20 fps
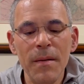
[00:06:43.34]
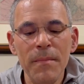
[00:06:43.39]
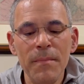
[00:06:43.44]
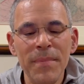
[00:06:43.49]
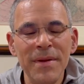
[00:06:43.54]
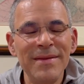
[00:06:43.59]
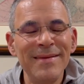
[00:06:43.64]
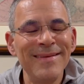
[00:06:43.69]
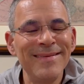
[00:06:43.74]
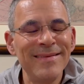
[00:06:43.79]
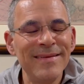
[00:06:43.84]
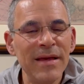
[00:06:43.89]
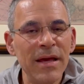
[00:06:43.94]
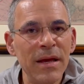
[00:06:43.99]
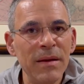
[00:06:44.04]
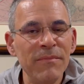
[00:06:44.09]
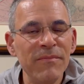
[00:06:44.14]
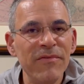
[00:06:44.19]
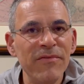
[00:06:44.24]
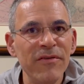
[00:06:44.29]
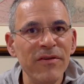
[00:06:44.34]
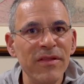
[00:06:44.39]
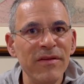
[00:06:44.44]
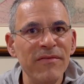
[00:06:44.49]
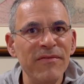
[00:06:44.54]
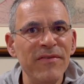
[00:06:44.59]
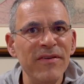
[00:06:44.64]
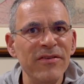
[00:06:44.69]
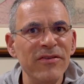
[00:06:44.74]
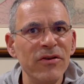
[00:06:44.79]
but the same for the
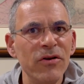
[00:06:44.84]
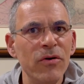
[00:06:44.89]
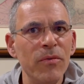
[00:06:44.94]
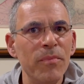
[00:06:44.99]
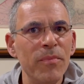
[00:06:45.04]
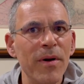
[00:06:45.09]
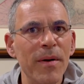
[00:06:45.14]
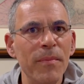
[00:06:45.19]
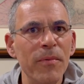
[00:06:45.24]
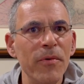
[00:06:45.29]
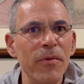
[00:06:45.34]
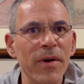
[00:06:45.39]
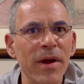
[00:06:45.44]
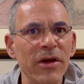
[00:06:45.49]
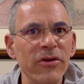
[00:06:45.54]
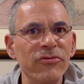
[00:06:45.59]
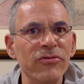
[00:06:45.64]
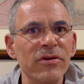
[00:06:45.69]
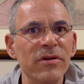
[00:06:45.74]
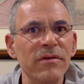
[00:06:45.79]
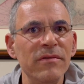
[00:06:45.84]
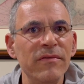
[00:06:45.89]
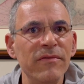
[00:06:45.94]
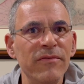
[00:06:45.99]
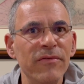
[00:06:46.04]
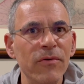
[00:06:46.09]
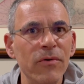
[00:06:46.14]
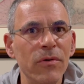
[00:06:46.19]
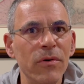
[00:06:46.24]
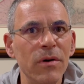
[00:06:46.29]
physical preparation
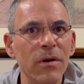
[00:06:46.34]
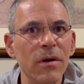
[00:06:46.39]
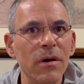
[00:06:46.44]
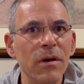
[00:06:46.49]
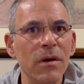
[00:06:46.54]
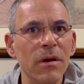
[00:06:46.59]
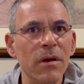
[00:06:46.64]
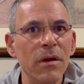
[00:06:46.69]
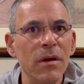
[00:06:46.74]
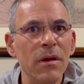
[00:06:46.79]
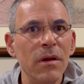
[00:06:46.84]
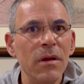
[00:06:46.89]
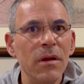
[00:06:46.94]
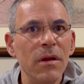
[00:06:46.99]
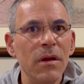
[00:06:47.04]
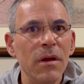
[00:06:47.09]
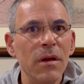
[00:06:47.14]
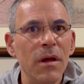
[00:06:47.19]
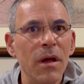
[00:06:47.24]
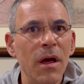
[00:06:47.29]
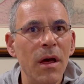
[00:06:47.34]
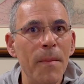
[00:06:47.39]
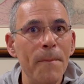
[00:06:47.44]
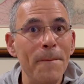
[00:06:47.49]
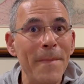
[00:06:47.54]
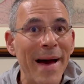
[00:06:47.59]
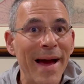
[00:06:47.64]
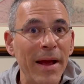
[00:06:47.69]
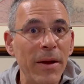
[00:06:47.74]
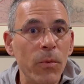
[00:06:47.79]
for uh,
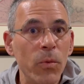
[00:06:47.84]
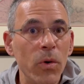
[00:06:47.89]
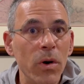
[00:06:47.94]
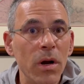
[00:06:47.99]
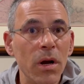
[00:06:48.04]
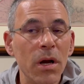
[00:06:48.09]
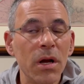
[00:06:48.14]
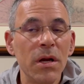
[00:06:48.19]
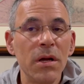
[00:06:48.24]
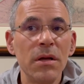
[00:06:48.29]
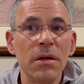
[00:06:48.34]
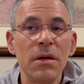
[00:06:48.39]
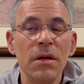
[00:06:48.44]
my work.